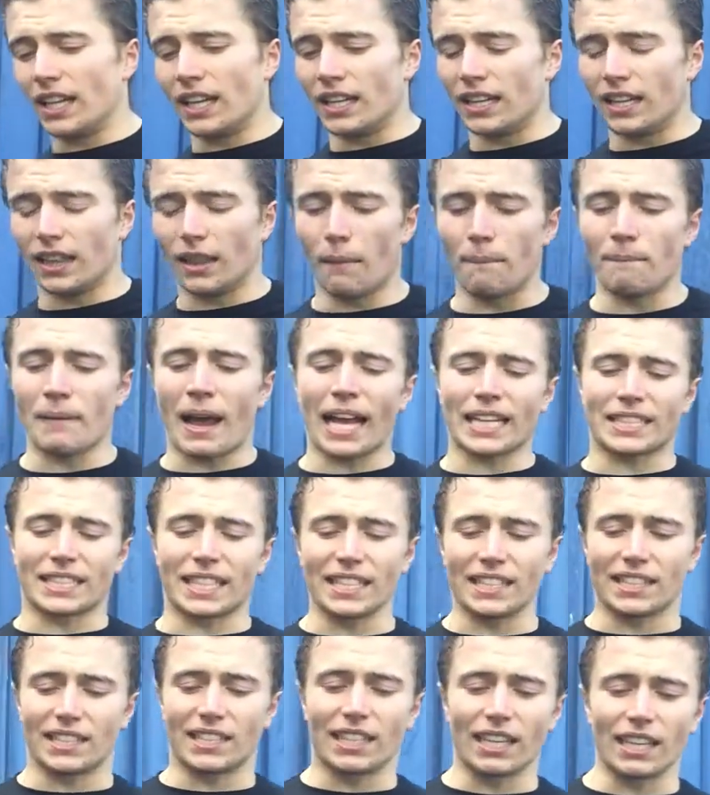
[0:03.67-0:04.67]
the, the
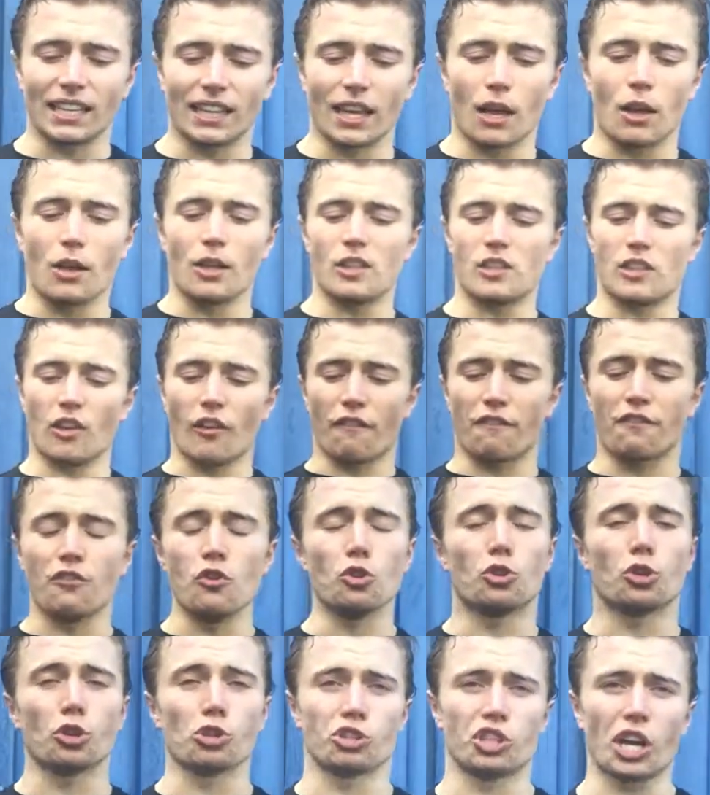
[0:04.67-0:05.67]
message to the, the
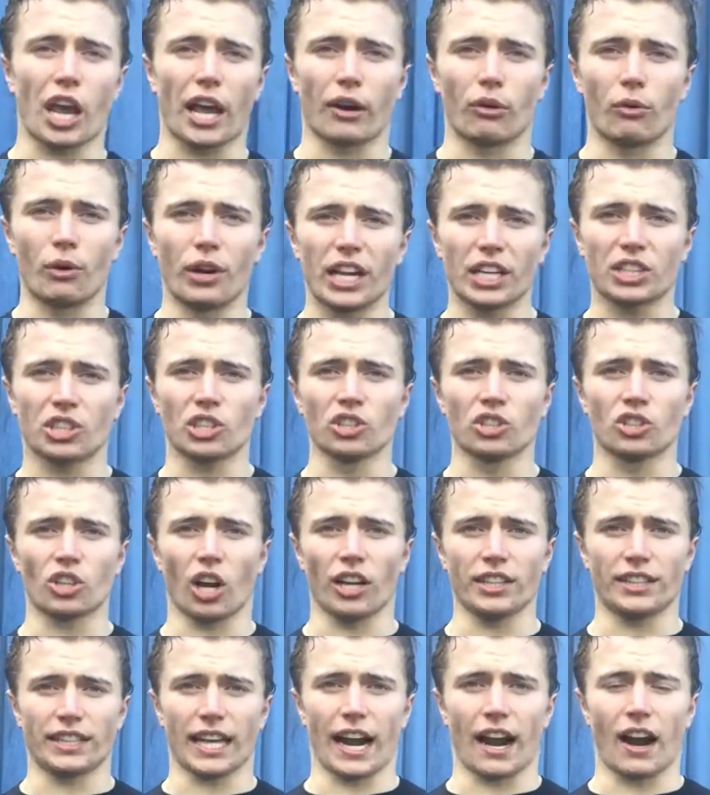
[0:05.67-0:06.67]
future generations
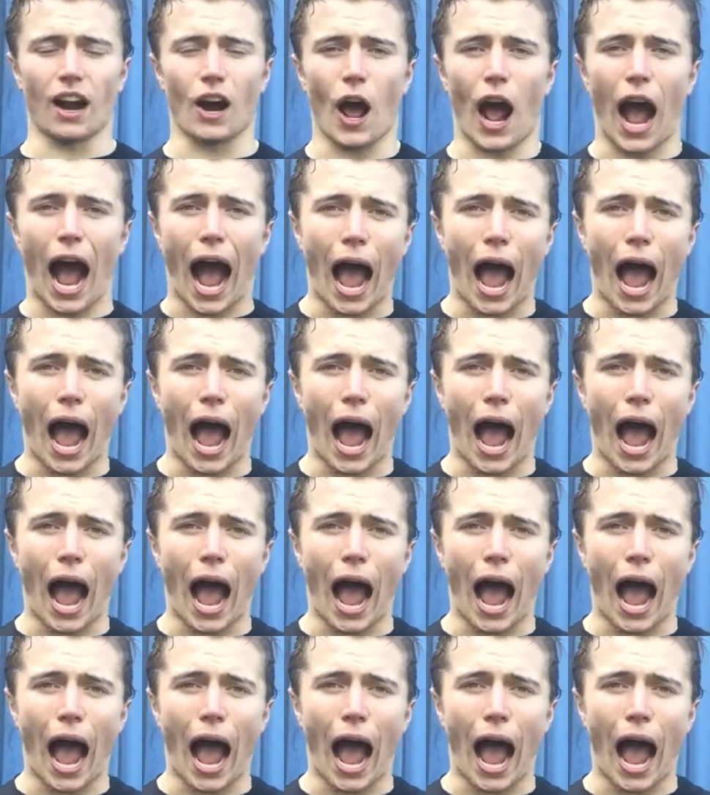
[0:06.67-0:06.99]
out there.